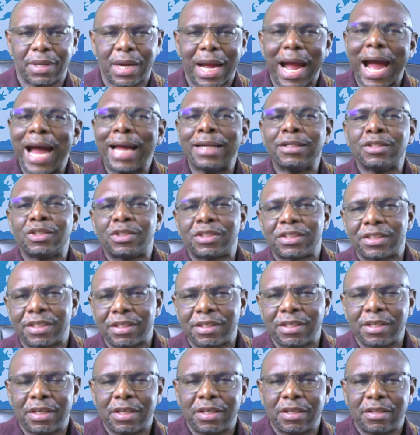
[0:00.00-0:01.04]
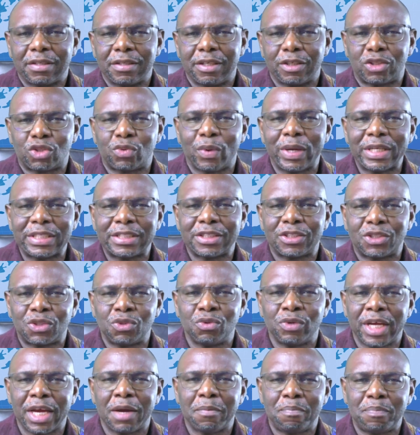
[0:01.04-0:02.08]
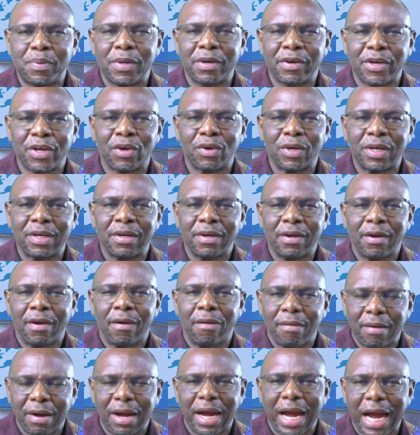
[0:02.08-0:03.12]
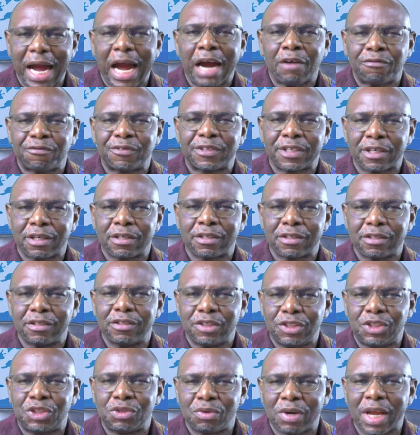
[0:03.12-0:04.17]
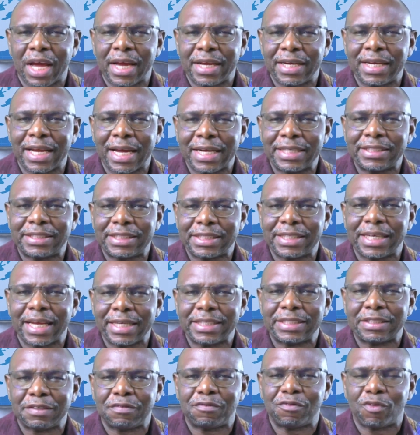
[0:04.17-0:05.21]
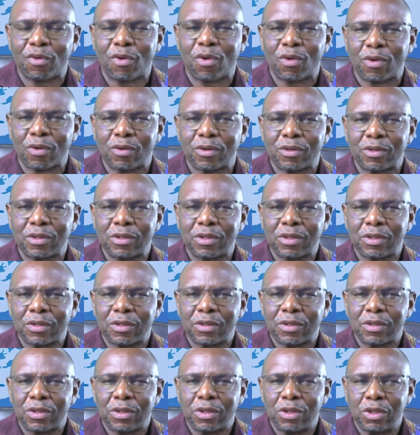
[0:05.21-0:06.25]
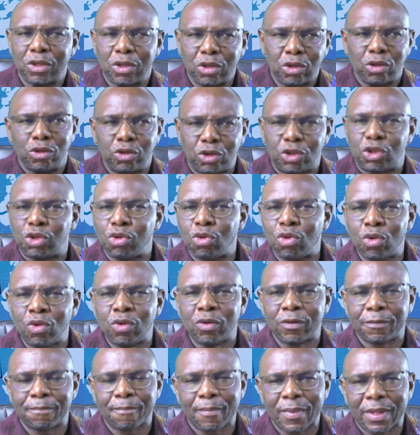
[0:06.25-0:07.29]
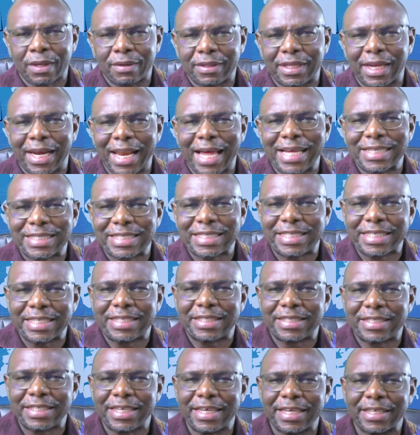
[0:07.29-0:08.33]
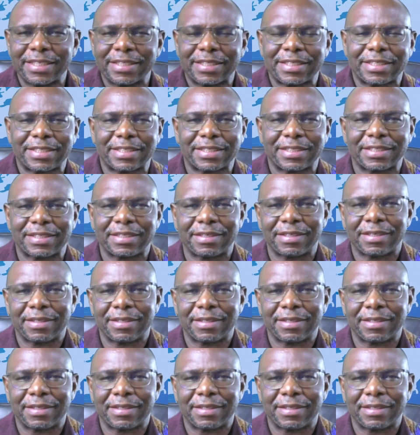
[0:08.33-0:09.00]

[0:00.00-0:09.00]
and the 22-year period after July 1994 to the last 6 years,